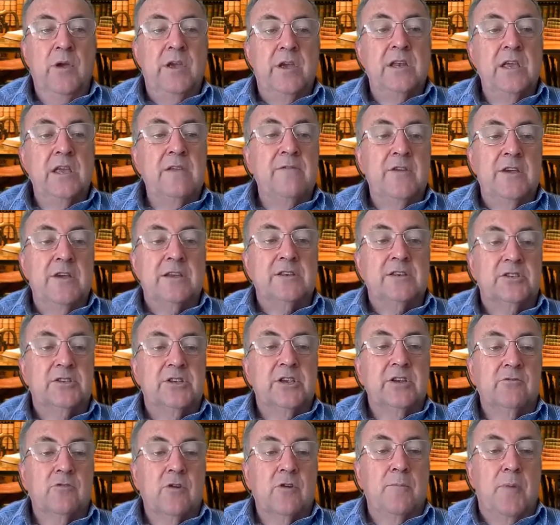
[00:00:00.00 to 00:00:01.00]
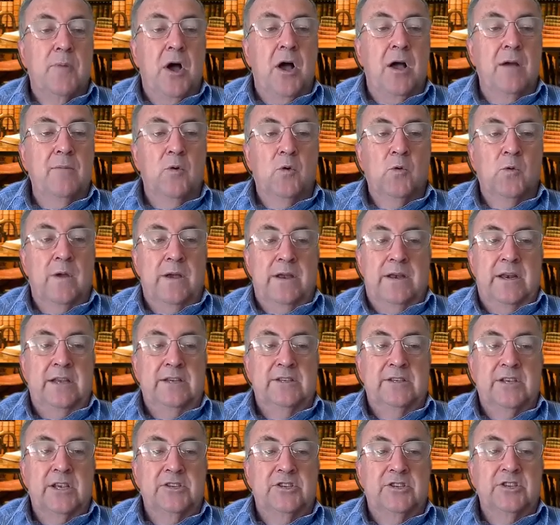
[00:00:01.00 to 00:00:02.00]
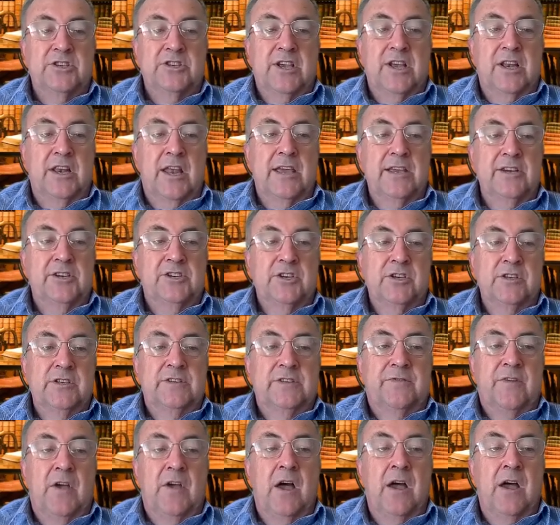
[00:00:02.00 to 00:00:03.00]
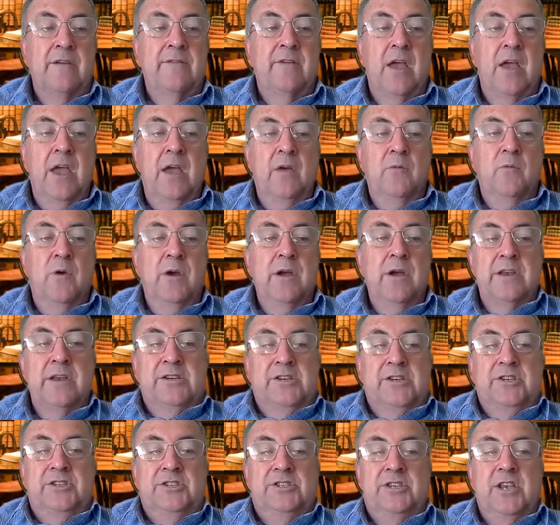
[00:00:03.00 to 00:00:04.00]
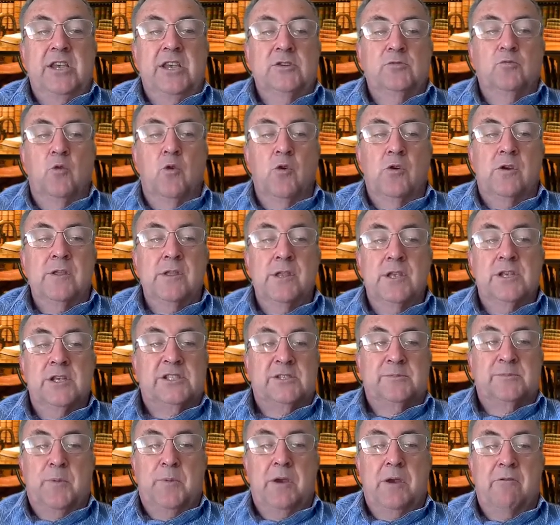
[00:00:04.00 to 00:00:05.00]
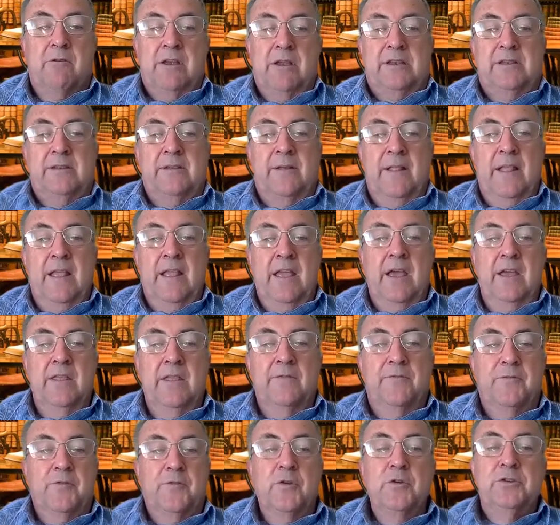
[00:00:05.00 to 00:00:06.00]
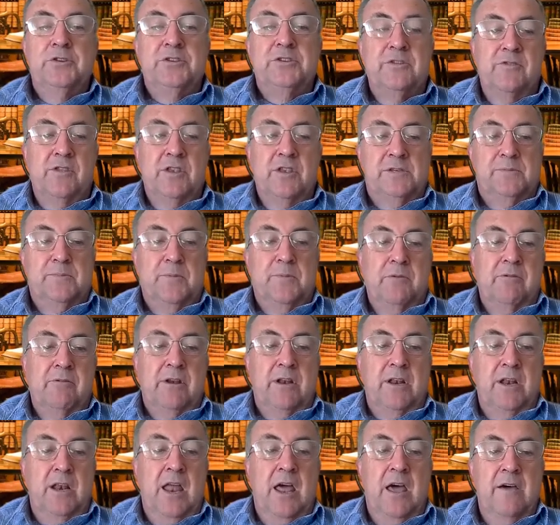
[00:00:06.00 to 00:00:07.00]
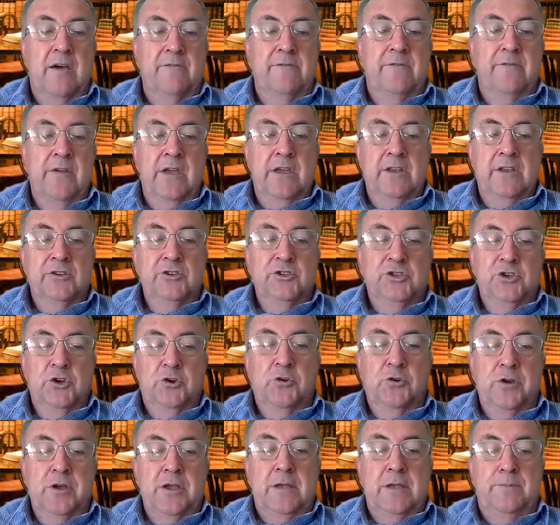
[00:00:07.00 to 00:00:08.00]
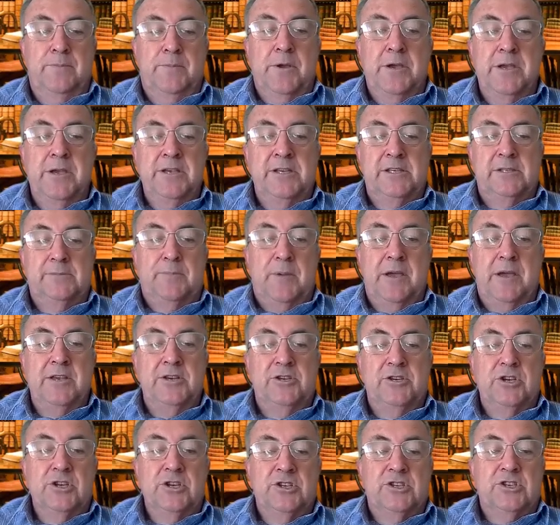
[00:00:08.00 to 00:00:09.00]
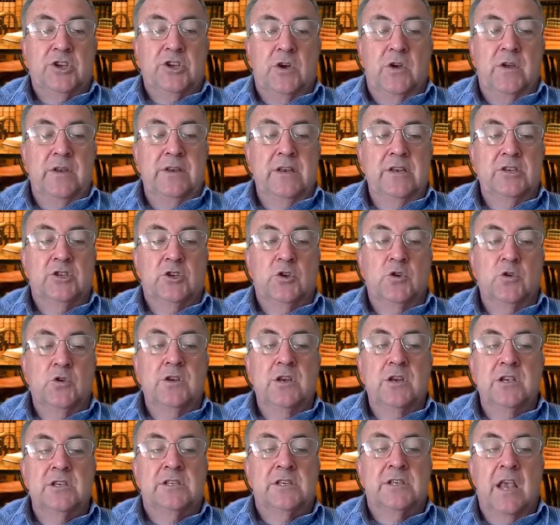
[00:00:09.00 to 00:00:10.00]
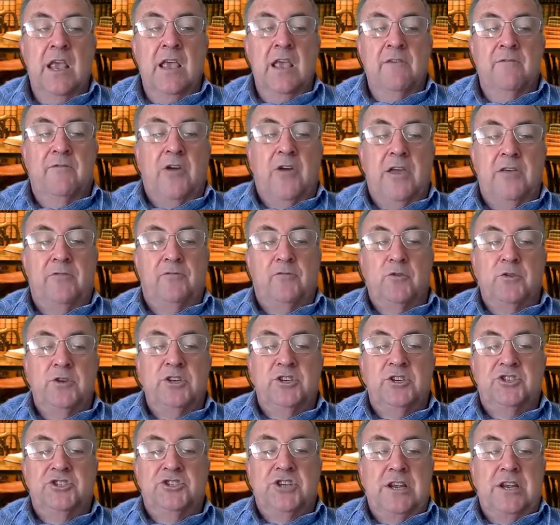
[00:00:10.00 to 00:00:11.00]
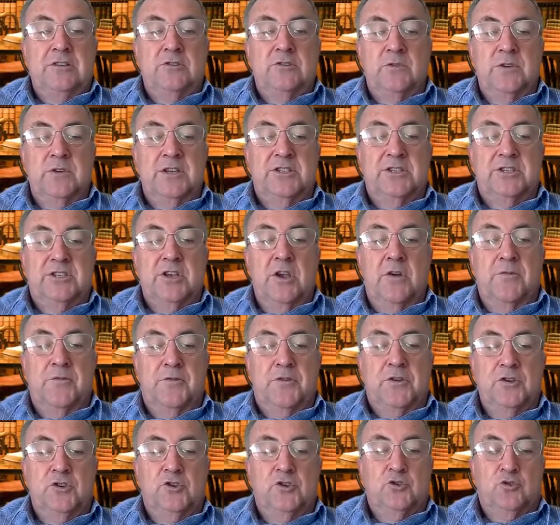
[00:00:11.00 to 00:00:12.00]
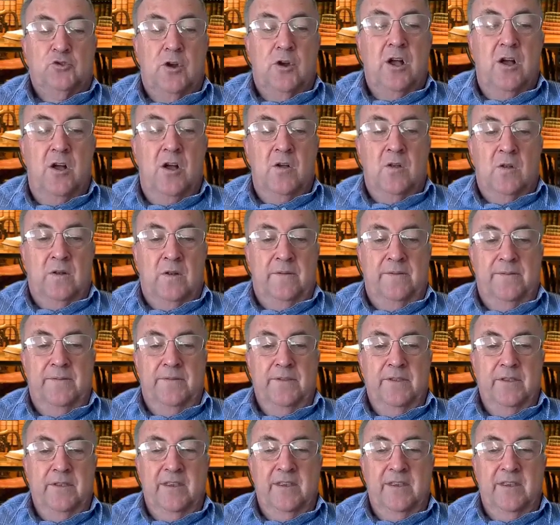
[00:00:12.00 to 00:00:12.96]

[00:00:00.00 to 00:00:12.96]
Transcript: We can even consider a Bible reading such as Galatians 5, which it says, walk in the Spirit, and the fruits of the Spirit, love, joy, peace, patience, kindness, goodness, faithfulness, gentleness, self-control,